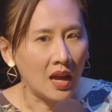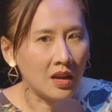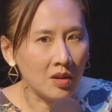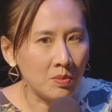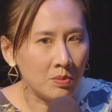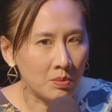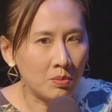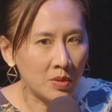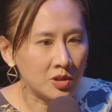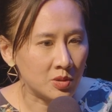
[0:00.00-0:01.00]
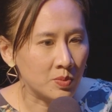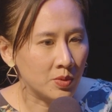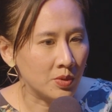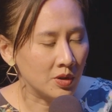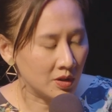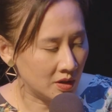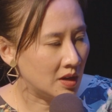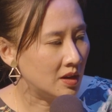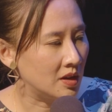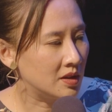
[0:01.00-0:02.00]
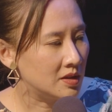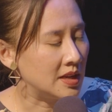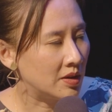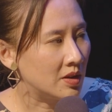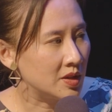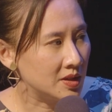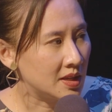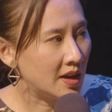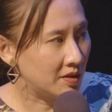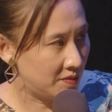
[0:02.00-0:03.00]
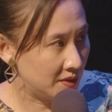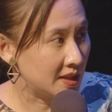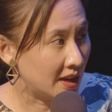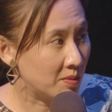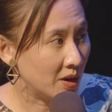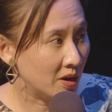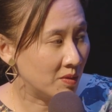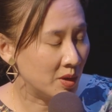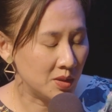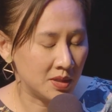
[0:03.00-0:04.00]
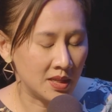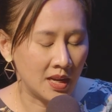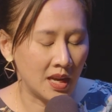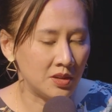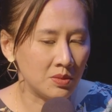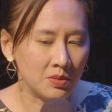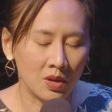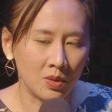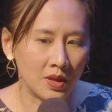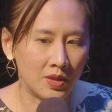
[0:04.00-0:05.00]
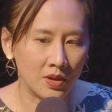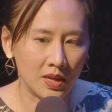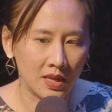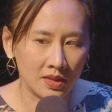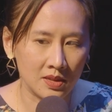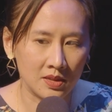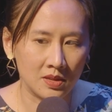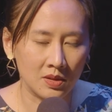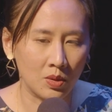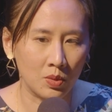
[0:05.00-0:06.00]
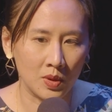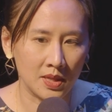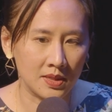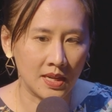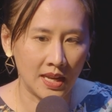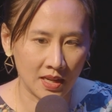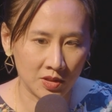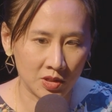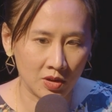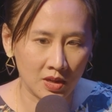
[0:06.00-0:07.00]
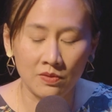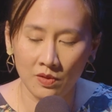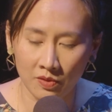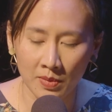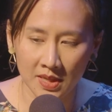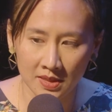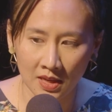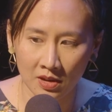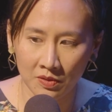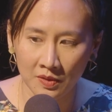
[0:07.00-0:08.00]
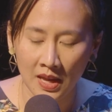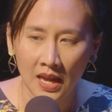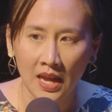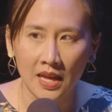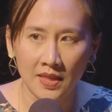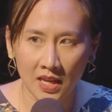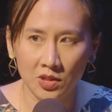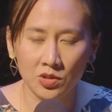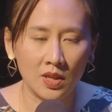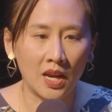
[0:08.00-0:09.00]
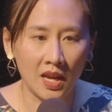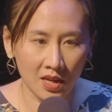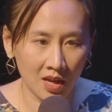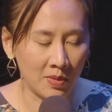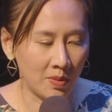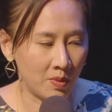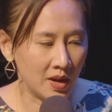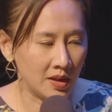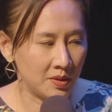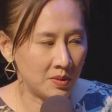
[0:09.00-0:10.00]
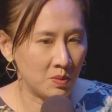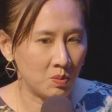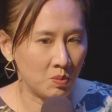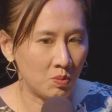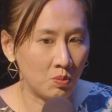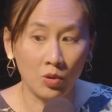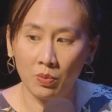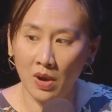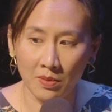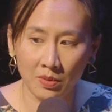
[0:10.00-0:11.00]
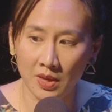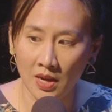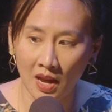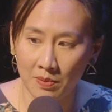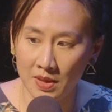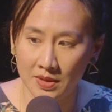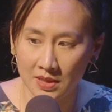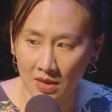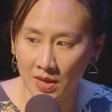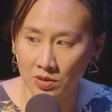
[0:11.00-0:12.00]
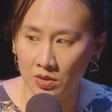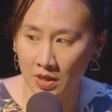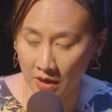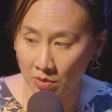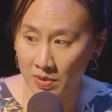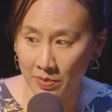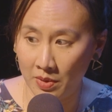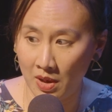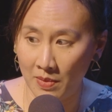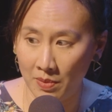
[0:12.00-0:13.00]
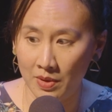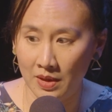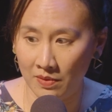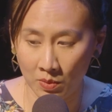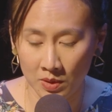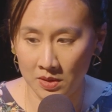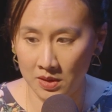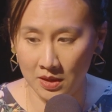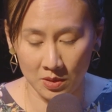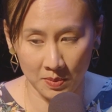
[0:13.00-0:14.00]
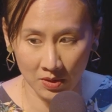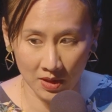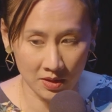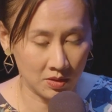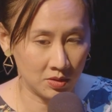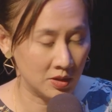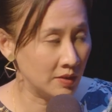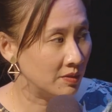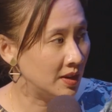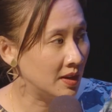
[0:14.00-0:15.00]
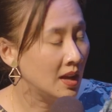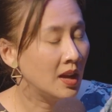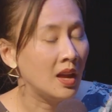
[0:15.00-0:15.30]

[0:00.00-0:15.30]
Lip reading: I come much more down on the side of the second part of what you said. I don't know that there is always an answer, even for myself. And the answer that I come up with will probably not be the same answer that other people come up with. Everyone's experiences are different.